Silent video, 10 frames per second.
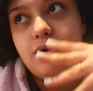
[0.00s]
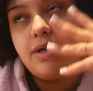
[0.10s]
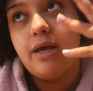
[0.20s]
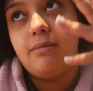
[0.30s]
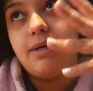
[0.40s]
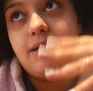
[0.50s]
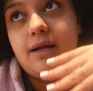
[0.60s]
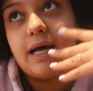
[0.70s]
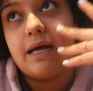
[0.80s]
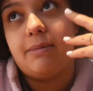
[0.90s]
can't make it a
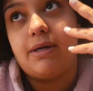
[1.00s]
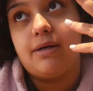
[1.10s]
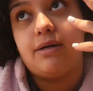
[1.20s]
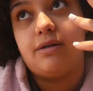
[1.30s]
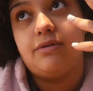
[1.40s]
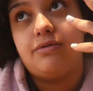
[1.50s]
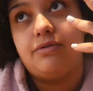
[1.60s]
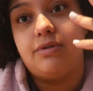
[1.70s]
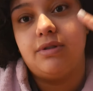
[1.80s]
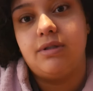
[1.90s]
habit of,
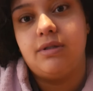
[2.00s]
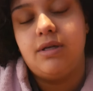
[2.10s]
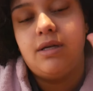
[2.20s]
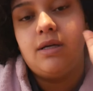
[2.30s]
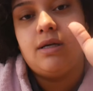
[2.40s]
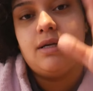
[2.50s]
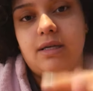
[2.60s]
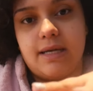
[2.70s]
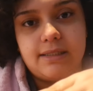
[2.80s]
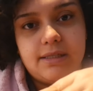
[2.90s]

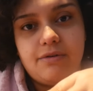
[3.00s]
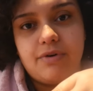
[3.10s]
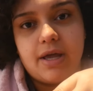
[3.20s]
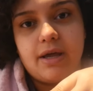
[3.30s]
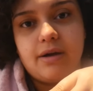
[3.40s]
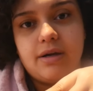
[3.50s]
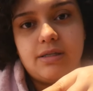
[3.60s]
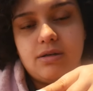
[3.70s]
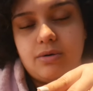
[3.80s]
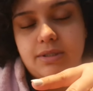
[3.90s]
yes, self-care
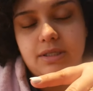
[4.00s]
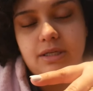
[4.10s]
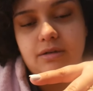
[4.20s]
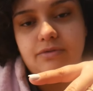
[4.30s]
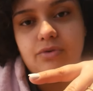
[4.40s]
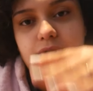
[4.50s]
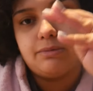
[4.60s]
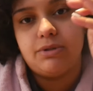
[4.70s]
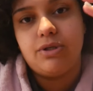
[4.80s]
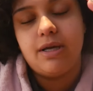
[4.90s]
is always needed, of course,
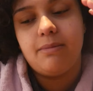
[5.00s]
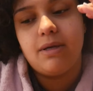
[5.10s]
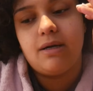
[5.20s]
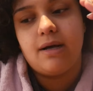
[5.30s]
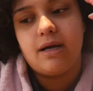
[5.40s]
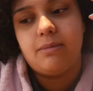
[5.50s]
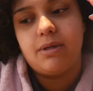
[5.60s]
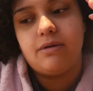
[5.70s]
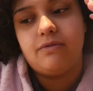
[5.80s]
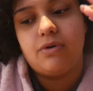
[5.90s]
but you can't make it a habit
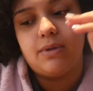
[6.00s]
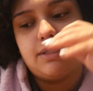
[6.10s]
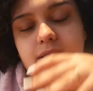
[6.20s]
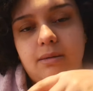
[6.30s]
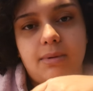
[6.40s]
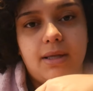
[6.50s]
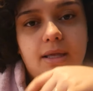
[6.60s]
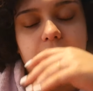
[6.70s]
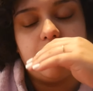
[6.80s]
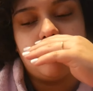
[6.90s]
of always sleeping
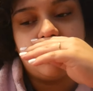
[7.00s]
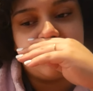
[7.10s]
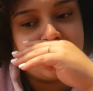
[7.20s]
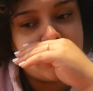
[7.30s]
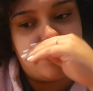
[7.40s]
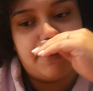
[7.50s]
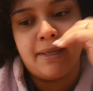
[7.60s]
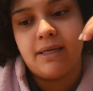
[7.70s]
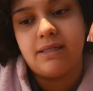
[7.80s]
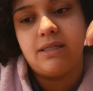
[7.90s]
in and things like that,
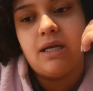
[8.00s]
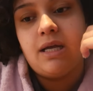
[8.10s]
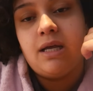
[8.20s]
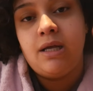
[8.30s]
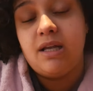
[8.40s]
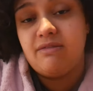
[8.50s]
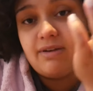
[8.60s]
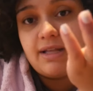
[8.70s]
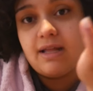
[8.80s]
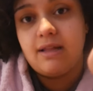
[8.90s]
because if
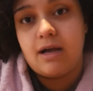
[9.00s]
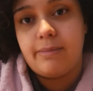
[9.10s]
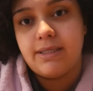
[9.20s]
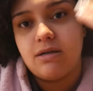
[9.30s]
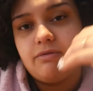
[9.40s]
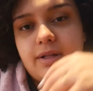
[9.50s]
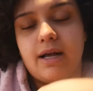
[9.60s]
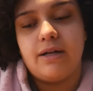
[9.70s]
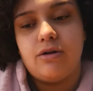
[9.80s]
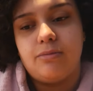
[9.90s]
I allow myself, like,
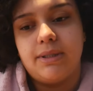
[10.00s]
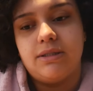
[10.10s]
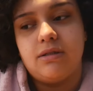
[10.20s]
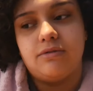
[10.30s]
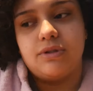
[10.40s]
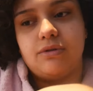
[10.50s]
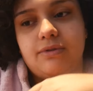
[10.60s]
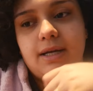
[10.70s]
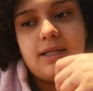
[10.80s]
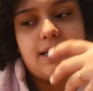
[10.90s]
I know myself, so if
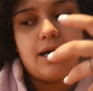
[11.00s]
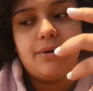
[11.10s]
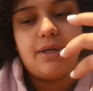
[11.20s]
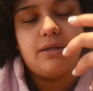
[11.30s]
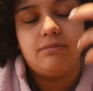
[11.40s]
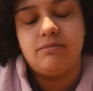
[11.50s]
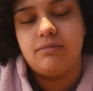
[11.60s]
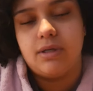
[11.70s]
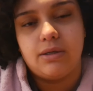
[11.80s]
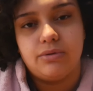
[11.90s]
I allow it,
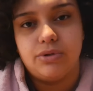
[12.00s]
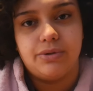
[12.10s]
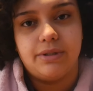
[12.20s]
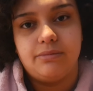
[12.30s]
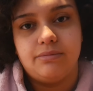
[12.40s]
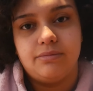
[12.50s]
I will do it.